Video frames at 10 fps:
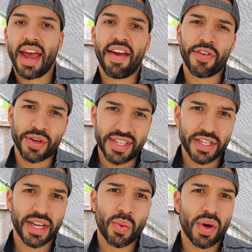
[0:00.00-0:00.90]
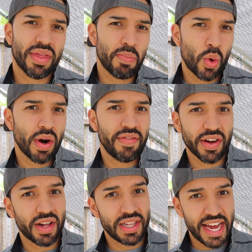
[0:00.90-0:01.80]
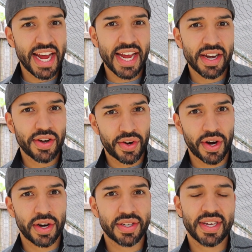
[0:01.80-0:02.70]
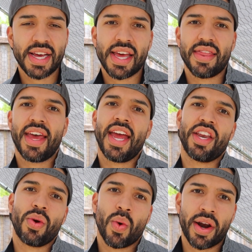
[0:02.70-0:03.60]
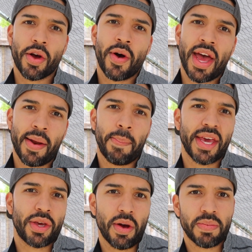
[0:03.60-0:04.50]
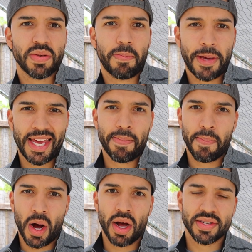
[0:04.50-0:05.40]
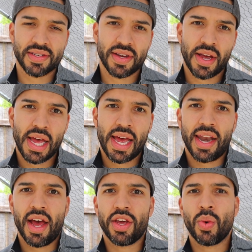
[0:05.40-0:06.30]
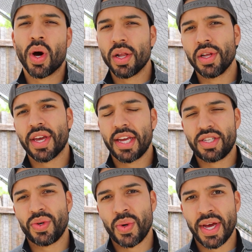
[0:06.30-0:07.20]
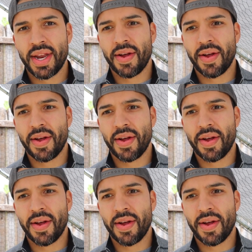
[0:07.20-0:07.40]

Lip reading: If you're dealing with more of a clay dirt, then you want to go ahead and pick you up some peat moss. Now you want to look into it.